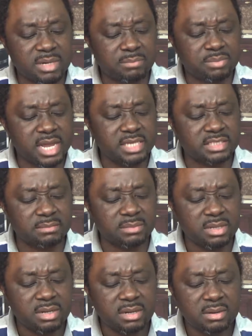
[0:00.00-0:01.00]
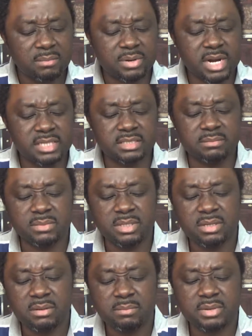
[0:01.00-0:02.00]
Praise him. Praise him. Praise him.
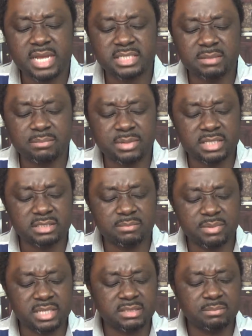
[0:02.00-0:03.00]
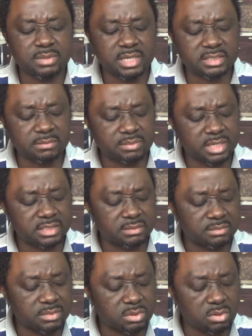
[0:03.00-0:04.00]
Praise him. Praise him. Praise him, praise him, praise him, praise him, praise
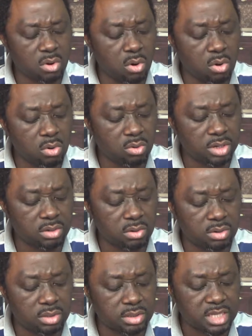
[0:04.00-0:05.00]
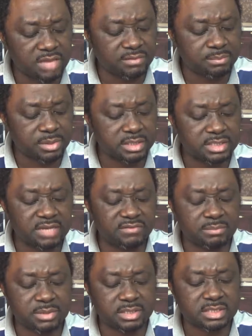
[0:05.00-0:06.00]
him. Glory, glory. Give him praise,
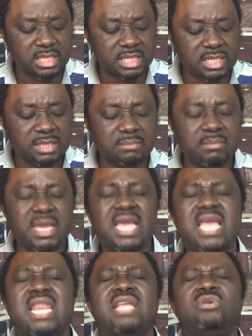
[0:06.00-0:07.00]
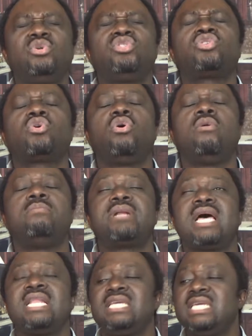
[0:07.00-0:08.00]
give him praise. Me geredush ko
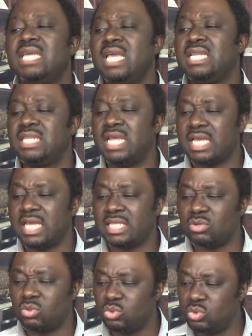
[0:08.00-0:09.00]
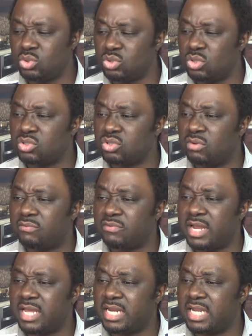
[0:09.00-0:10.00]
brali ende keto kuzo so
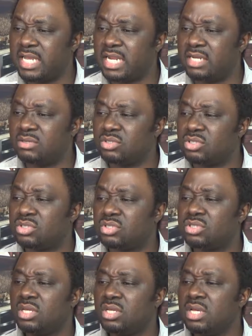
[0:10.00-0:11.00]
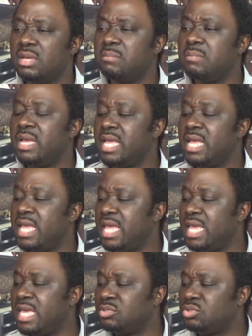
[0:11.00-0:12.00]
frede de gredush. Me
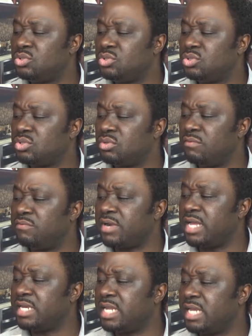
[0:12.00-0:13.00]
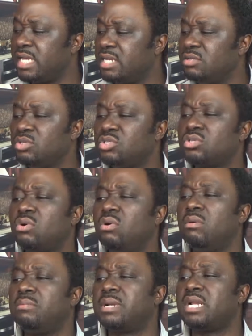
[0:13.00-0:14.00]
ezu so frede gredush
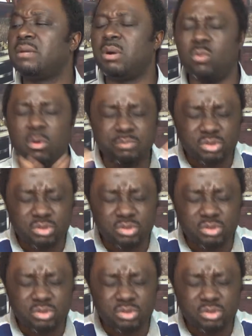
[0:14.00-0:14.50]
ko brada. But we